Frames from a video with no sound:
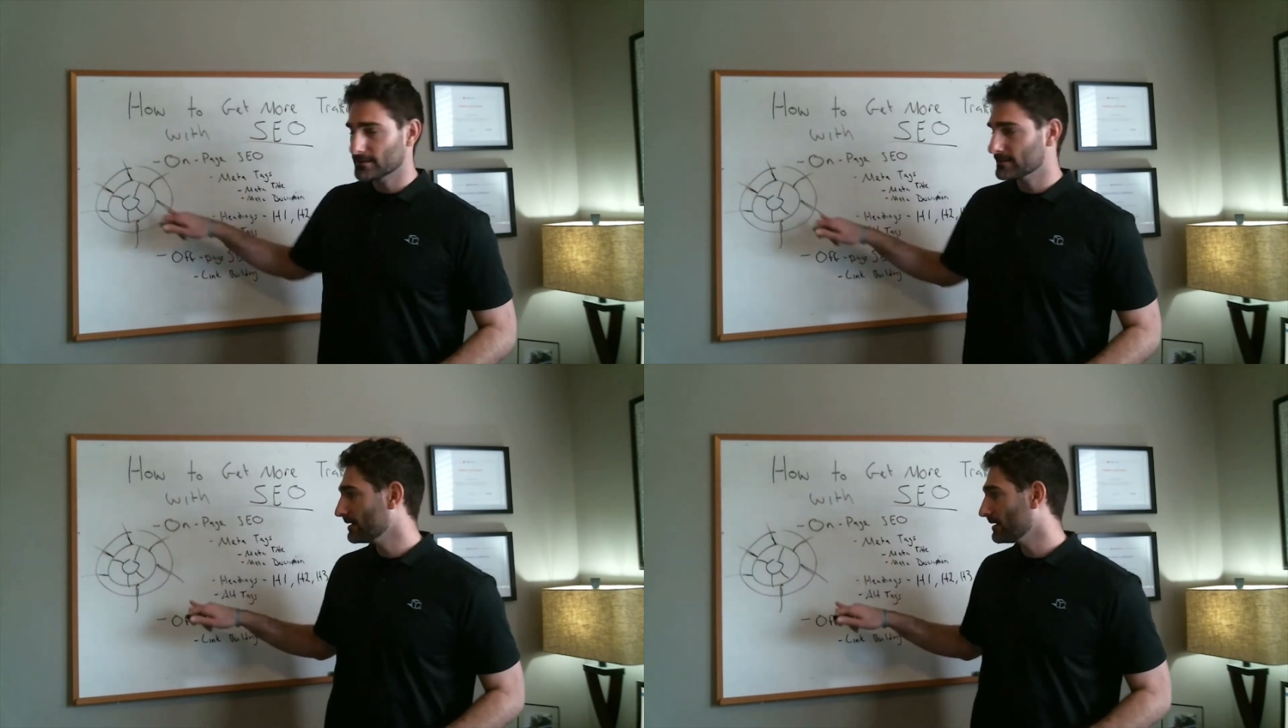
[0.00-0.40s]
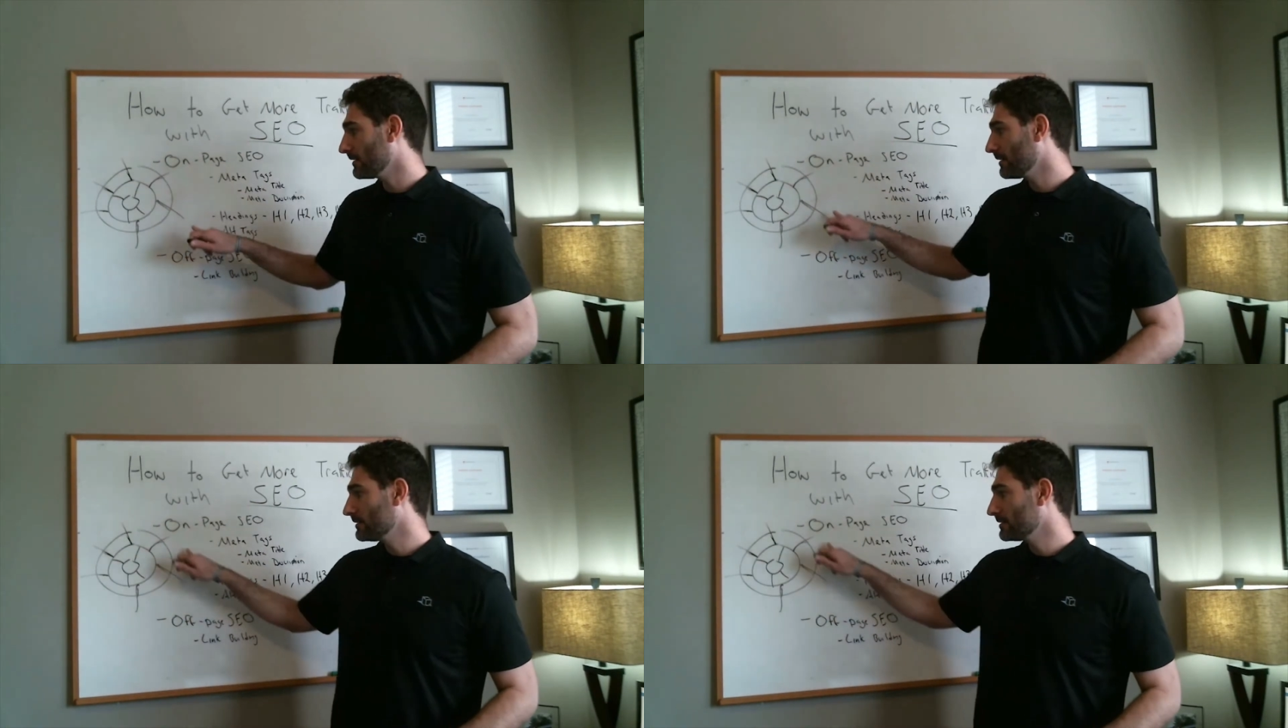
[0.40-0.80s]
to
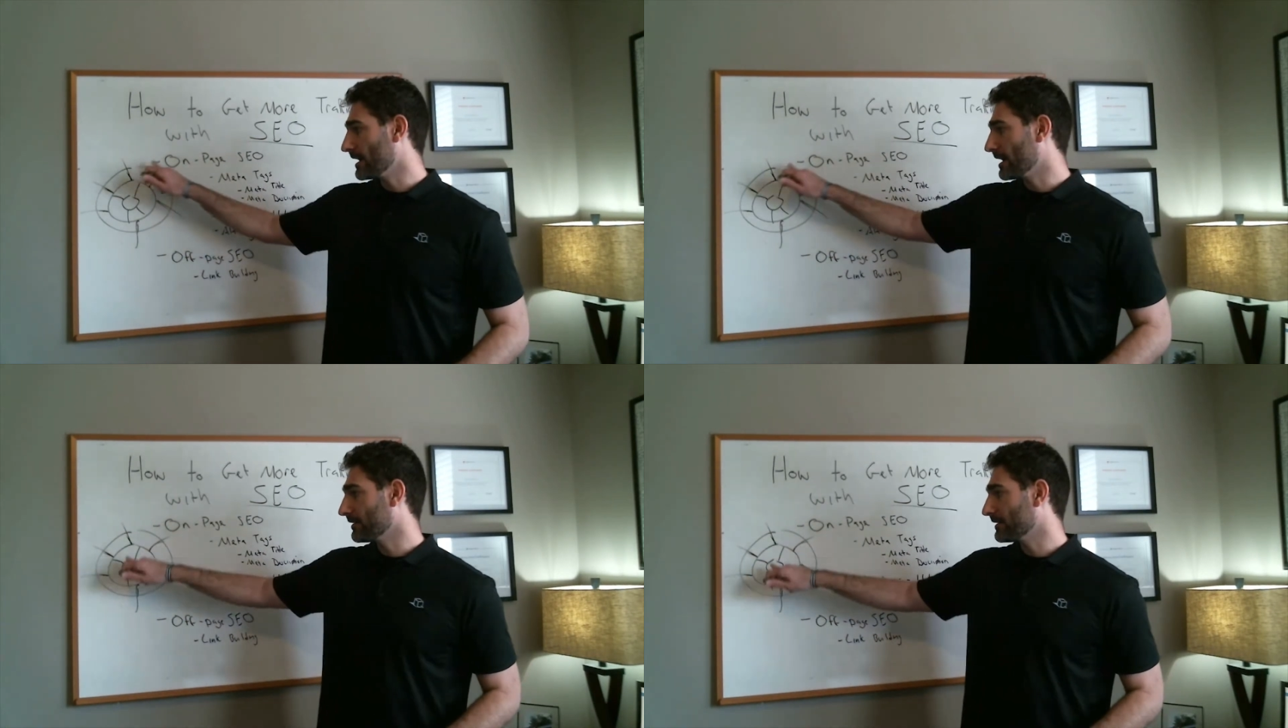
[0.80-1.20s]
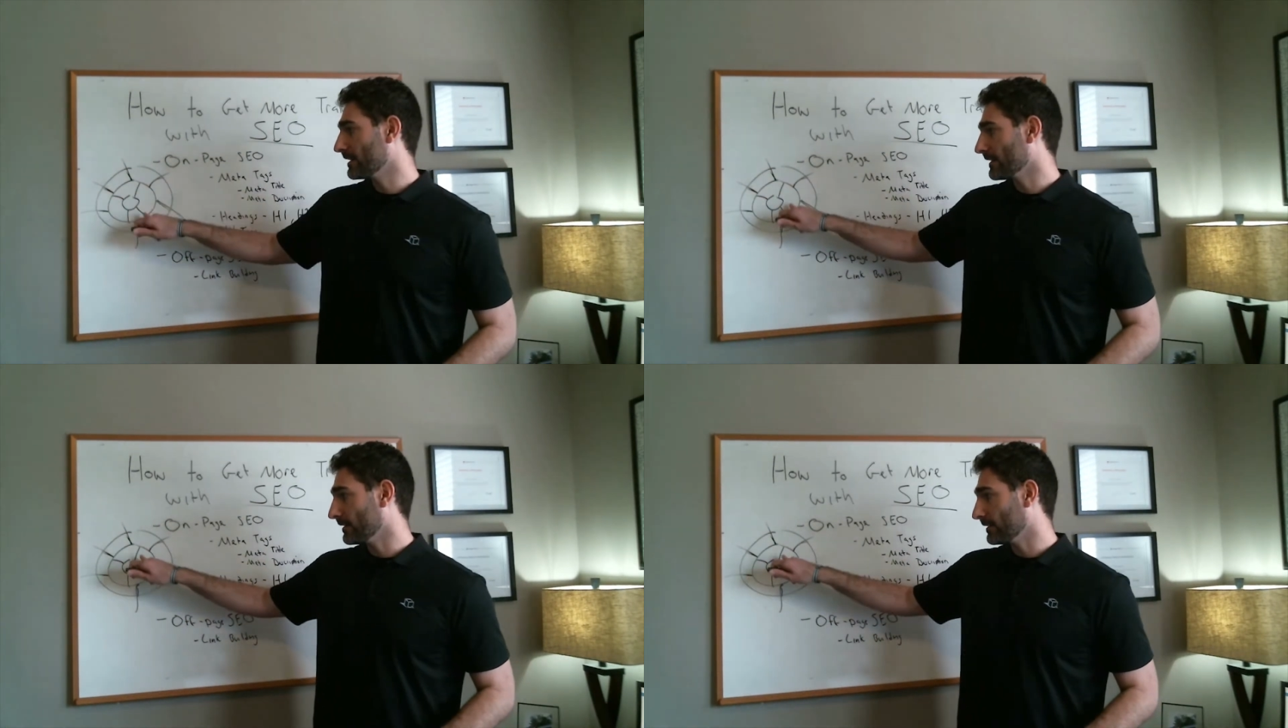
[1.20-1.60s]

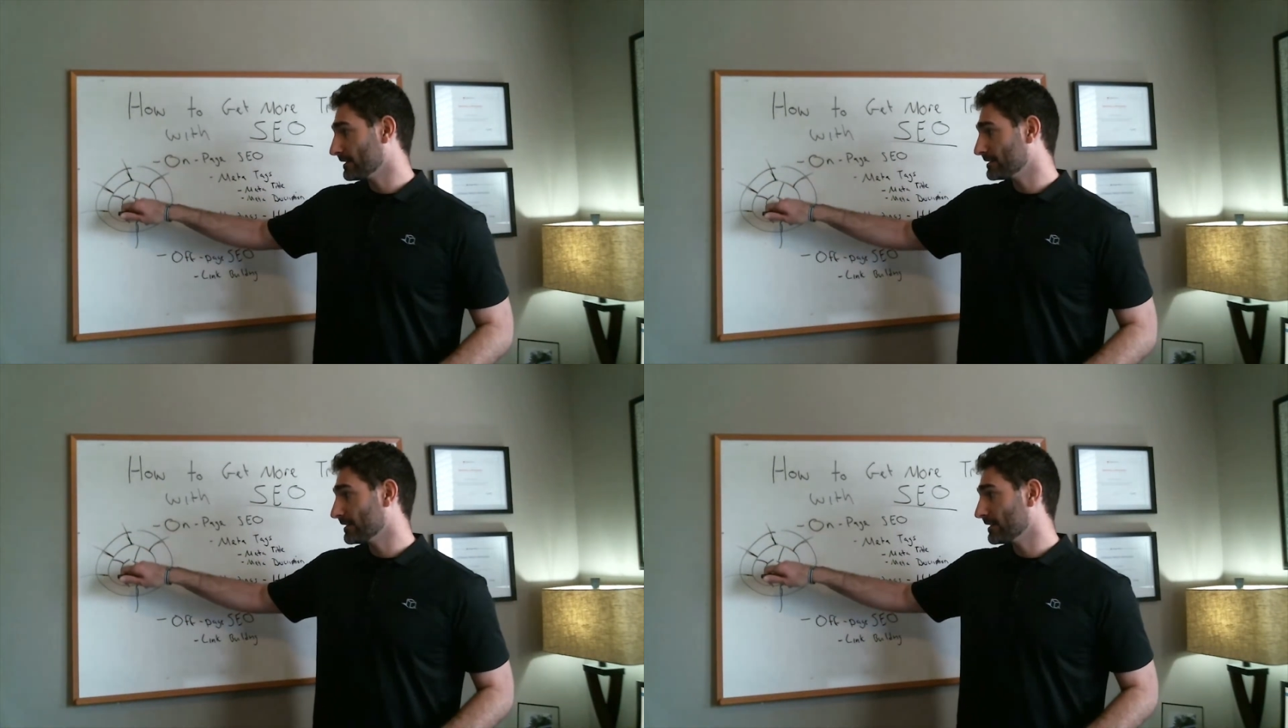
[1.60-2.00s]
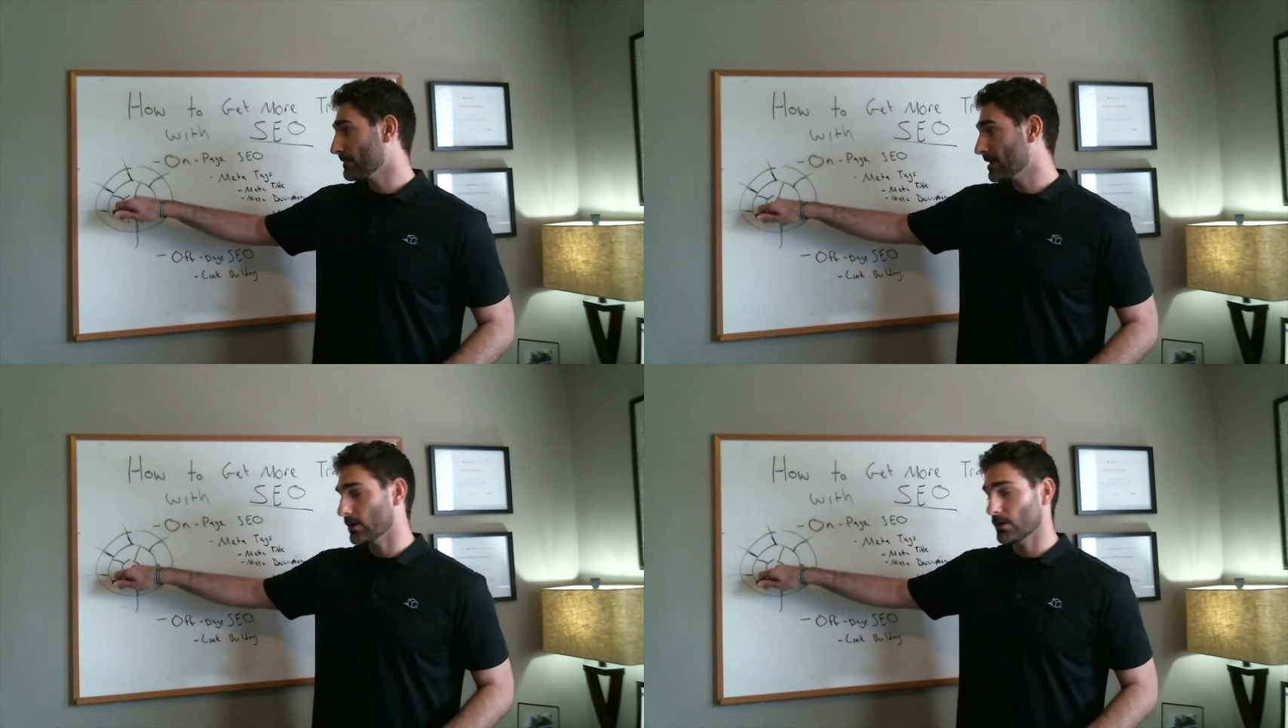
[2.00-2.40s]
everything that links to the
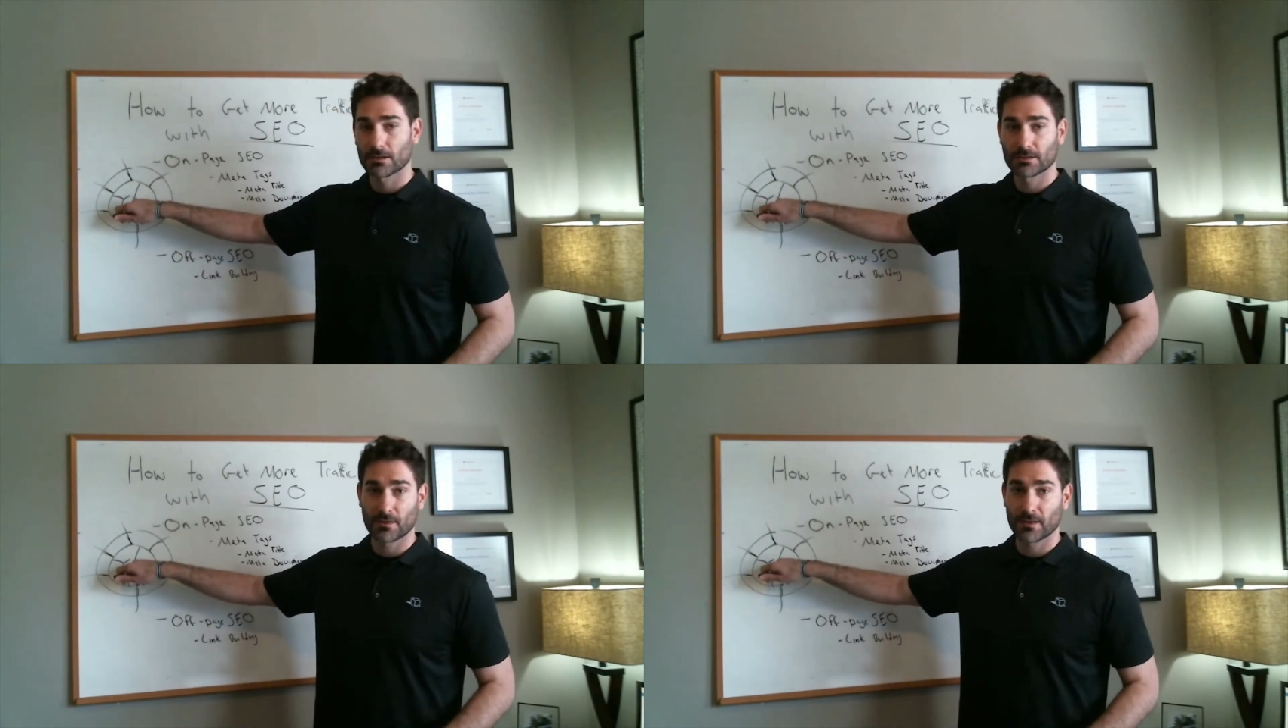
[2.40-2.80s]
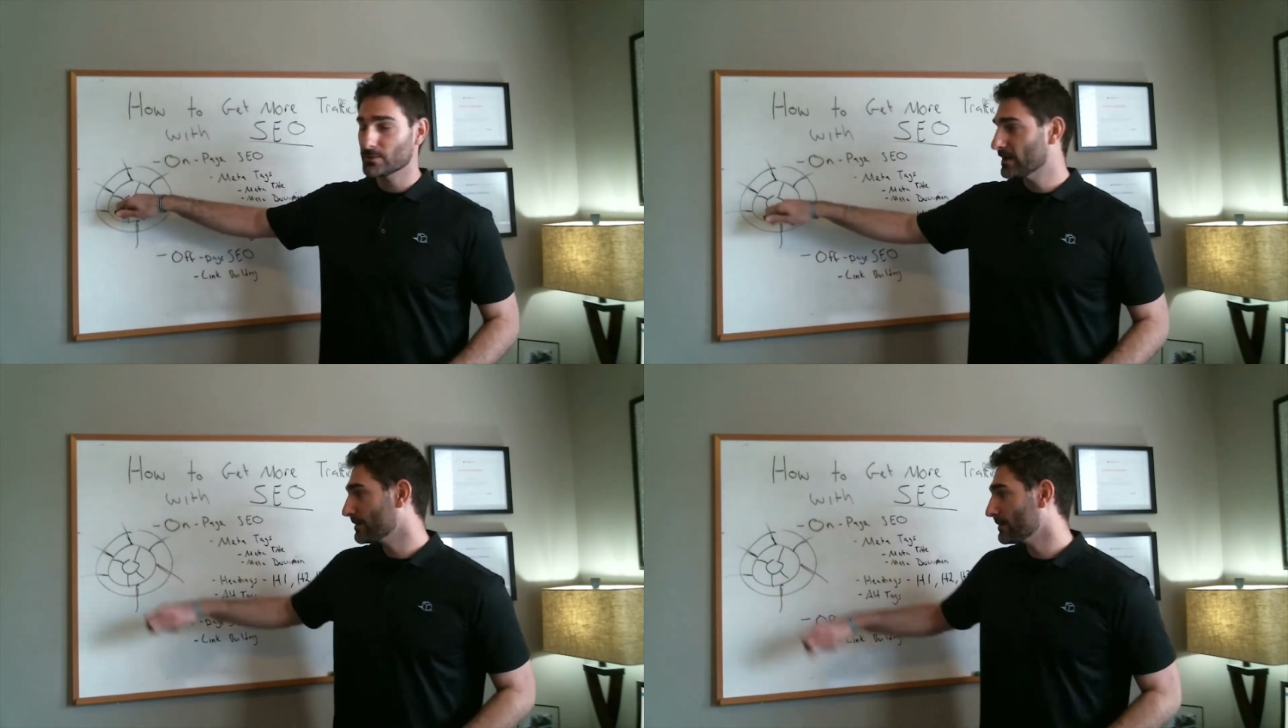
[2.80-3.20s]
middle, so this
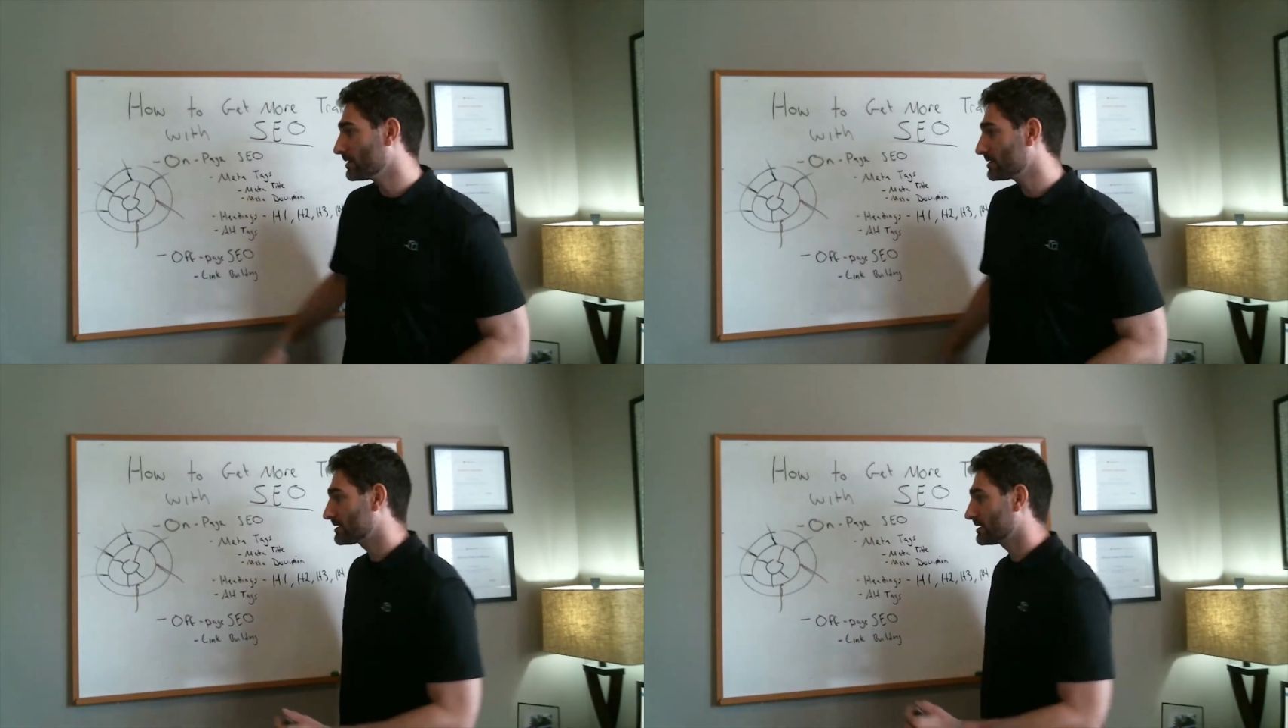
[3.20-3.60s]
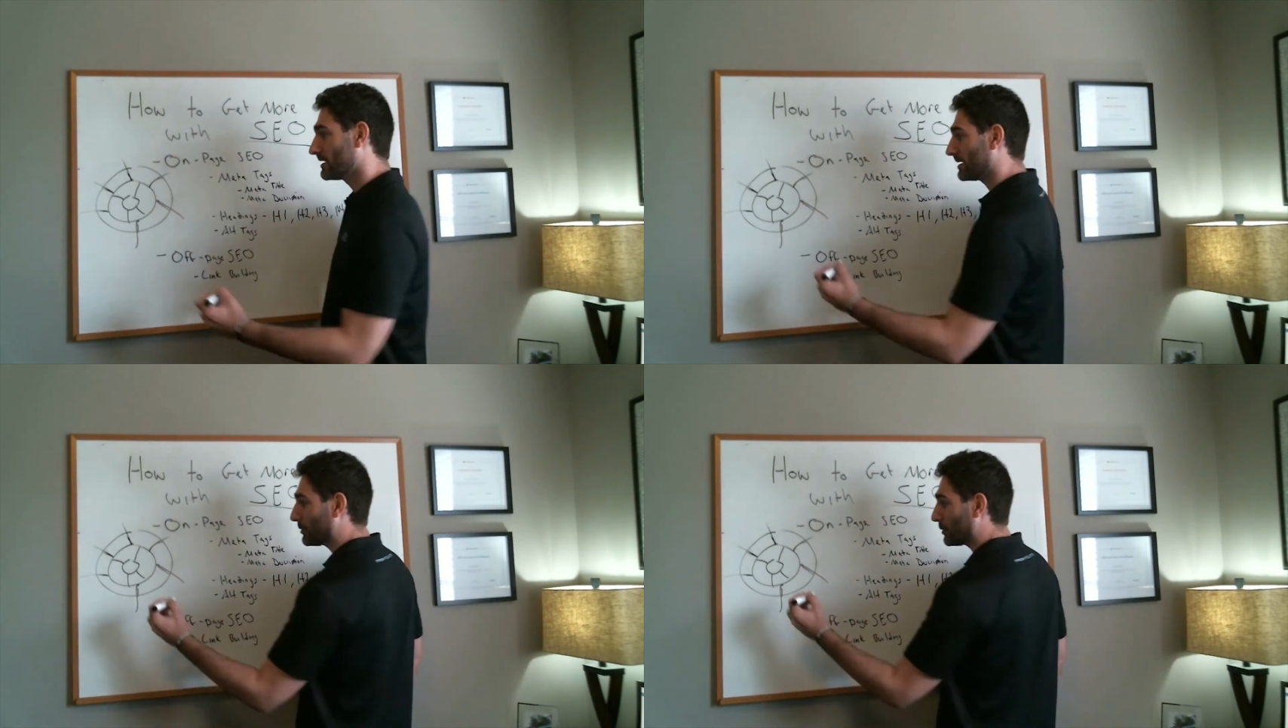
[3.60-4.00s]
would be the most
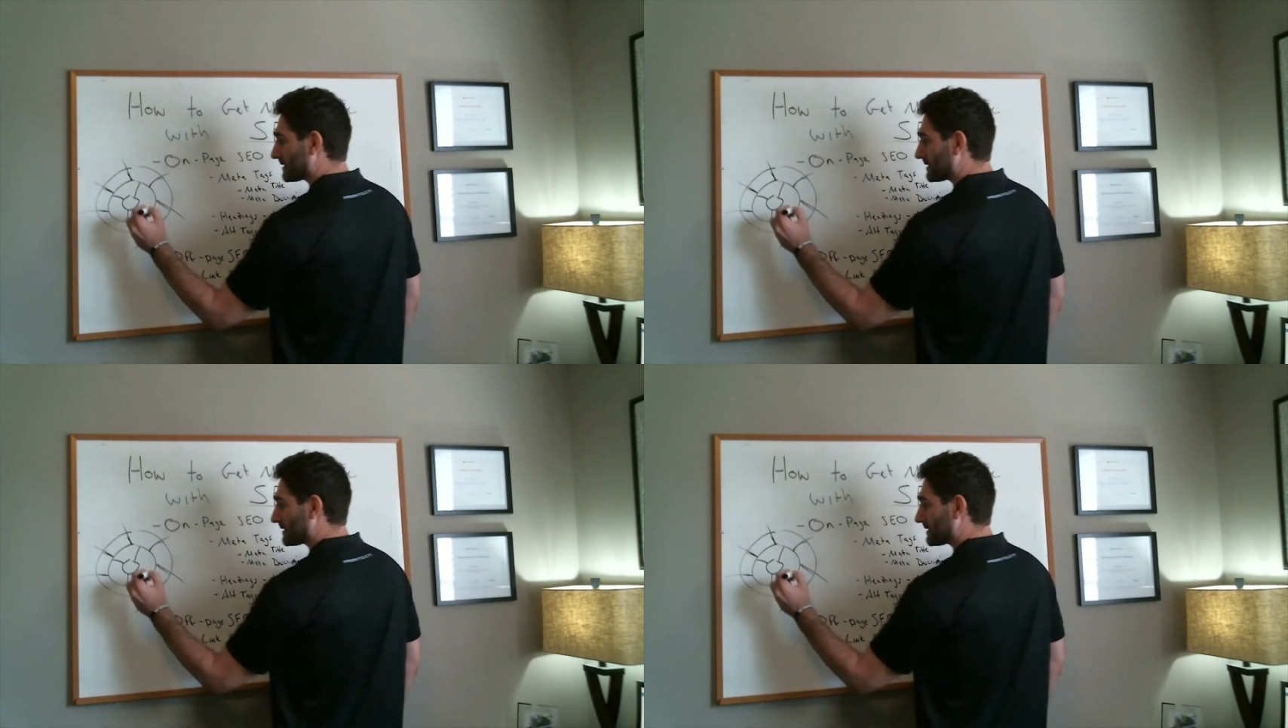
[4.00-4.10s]
important